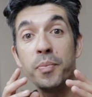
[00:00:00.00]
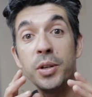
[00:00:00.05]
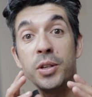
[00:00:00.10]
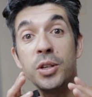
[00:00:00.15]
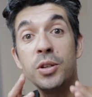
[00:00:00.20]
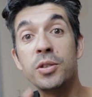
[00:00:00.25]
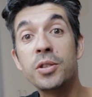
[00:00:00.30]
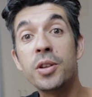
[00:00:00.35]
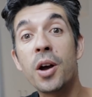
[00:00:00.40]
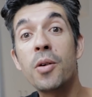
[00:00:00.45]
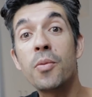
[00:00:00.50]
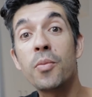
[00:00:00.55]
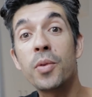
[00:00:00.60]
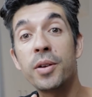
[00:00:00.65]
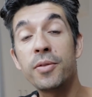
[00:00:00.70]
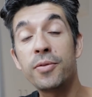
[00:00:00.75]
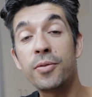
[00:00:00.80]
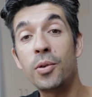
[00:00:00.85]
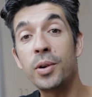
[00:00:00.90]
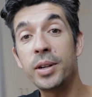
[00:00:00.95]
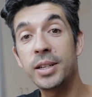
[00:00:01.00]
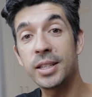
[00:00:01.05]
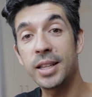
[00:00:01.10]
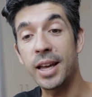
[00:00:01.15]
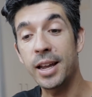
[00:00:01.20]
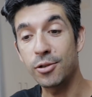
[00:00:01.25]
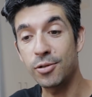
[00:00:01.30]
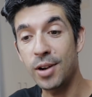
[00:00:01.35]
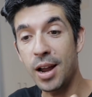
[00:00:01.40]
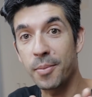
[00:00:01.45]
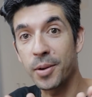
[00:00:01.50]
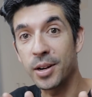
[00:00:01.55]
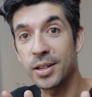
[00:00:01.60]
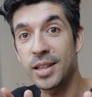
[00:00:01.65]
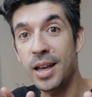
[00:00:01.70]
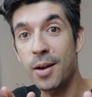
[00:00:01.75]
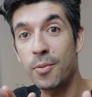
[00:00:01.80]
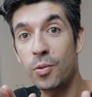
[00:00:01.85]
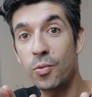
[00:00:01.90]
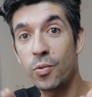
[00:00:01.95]
But you don't want to fall into that trap because
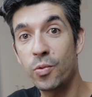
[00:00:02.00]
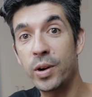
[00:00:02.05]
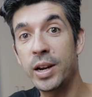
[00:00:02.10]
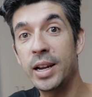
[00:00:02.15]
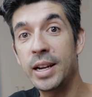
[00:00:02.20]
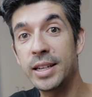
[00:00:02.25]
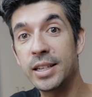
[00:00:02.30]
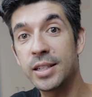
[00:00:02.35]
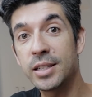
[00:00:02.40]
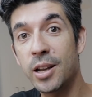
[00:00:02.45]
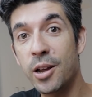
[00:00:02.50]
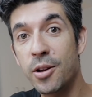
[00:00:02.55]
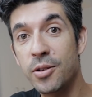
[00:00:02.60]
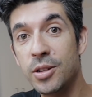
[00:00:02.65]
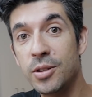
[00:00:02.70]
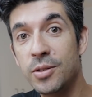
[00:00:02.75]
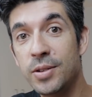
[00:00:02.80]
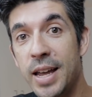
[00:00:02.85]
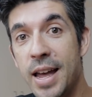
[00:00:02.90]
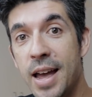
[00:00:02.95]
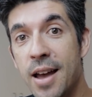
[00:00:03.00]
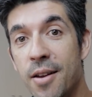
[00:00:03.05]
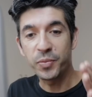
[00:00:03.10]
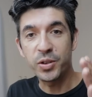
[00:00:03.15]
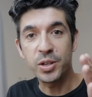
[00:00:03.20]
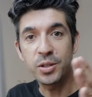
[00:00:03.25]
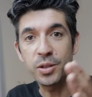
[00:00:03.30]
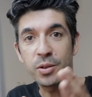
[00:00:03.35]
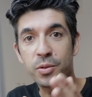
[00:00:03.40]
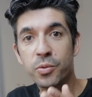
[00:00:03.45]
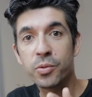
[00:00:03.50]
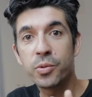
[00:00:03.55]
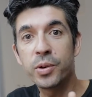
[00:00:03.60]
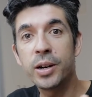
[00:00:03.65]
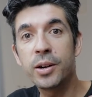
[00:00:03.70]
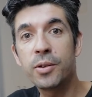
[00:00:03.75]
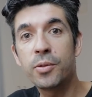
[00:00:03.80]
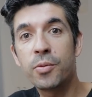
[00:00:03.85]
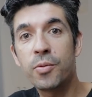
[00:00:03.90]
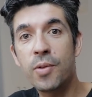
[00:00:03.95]
that will really slow you down. Just do
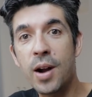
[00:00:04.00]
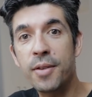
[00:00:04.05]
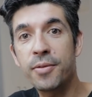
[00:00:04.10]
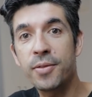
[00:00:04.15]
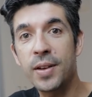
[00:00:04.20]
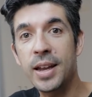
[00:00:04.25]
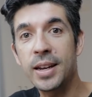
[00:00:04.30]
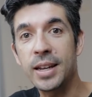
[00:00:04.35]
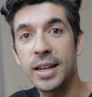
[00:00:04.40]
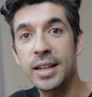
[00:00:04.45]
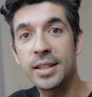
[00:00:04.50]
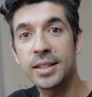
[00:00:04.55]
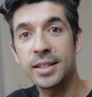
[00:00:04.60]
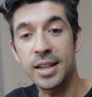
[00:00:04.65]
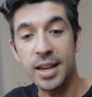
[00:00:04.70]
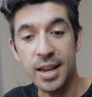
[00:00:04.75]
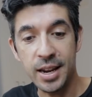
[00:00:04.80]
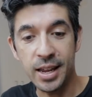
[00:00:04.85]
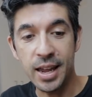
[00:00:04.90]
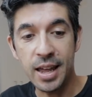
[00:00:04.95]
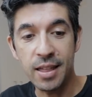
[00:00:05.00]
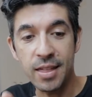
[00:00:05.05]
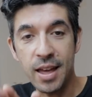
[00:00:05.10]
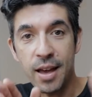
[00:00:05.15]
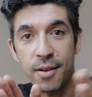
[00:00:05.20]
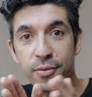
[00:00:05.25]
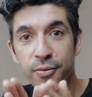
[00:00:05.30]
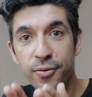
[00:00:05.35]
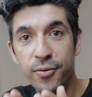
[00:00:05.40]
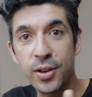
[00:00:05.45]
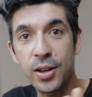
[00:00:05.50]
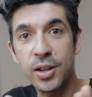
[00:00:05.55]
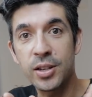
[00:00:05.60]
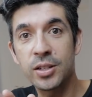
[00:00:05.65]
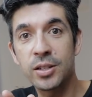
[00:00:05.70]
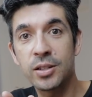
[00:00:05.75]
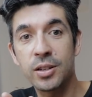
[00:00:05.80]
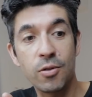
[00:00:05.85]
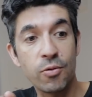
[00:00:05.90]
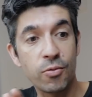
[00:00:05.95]
real rough edits and get that
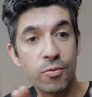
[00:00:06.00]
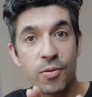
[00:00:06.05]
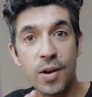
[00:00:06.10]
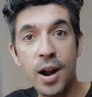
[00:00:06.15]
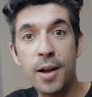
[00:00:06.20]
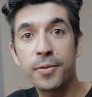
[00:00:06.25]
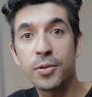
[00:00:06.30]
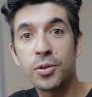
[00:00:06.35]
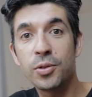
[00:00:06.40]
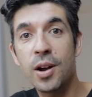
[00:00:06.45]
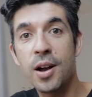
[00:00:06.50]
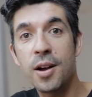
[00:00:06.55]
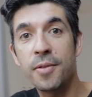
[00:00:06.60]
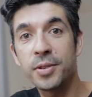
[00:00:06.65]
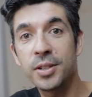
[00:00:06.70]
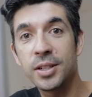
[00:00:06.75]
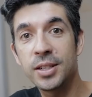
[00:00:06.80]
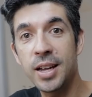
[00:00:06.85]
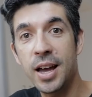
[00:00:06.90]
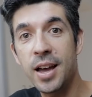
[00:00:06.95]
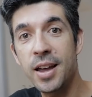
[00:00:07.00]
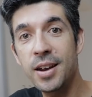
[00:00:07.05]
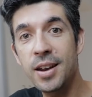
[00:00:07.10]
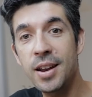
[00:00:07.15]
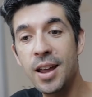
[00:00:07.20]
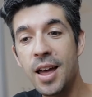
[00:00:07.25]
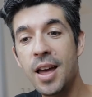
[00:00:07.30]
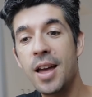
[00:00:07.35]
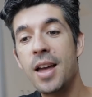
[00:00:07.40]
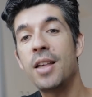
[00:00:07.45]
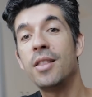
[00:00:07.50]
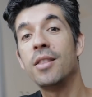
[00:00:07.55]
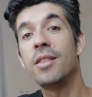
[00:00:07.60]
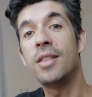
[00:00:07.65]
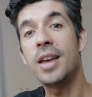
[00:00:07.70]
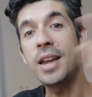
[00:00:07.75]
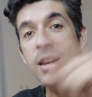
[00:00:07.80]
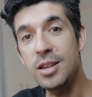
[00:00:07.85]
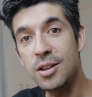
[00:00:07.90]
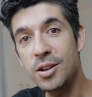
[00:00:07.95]
first rough draft done.
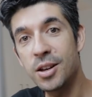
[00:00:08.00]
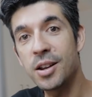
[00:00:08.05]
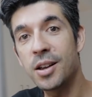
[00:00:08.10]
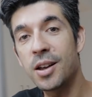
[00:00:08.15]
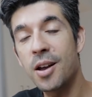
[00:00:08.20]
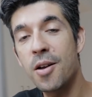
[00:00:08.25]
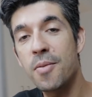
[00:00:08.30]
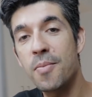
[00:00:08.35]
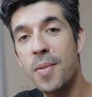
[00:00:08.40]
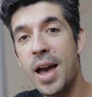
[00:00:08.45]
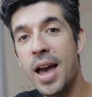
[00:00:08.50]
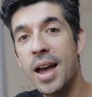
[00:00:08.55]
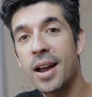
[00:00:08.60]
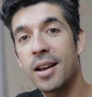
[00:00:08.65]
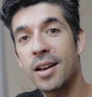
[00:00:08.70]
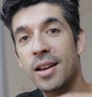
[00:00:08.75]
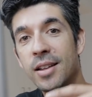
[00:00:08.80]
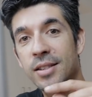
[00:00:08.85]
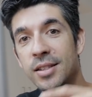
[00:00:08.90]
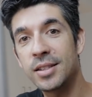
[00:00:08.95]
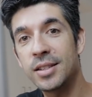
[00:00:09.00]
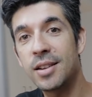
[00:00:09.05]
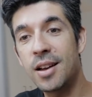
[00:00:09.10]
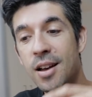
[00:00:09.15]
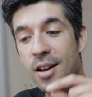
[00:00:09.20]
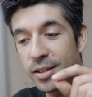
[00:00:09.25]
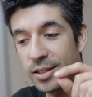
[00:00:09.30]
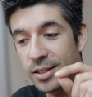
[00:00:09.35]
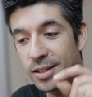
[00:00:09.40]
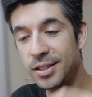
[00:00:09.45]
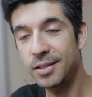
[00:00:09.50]
Then you can go back and start